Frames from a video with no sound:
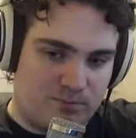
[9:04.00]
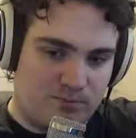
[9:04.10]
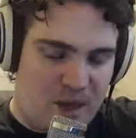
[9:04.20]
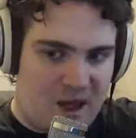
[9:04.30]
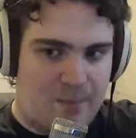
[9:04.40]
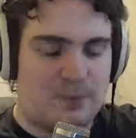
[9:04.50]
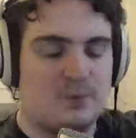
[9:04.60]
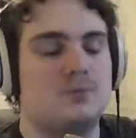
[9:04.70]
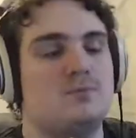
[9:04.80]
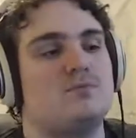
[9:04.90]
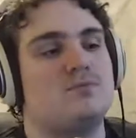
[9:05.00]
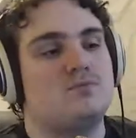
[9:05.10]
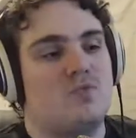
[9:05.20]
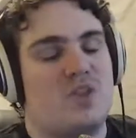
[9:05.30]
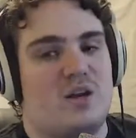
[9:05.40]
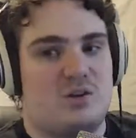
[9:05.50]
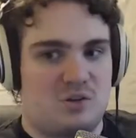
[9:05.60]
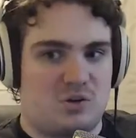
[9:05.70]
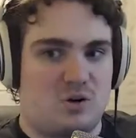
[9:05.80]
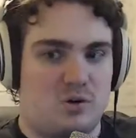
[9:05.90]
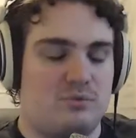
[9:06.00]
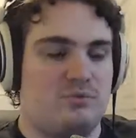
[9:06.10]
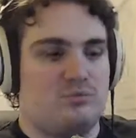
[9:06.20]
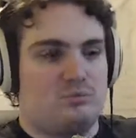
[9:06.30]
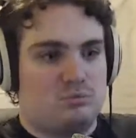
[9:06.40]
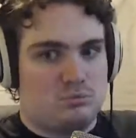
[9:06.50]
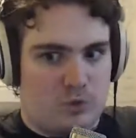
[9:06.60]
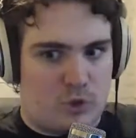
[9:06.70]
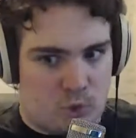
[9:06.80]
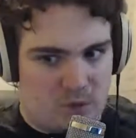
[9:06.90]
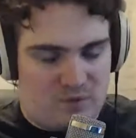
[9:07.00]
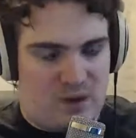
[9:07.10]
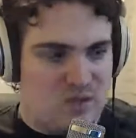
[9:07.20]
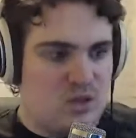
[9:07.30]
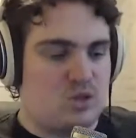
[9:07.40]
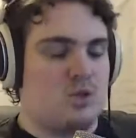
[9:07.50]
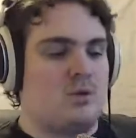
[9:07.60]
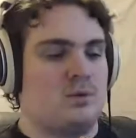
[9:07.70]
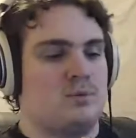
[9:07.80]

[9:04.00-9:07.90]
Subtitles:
map that deserve 3 invites each.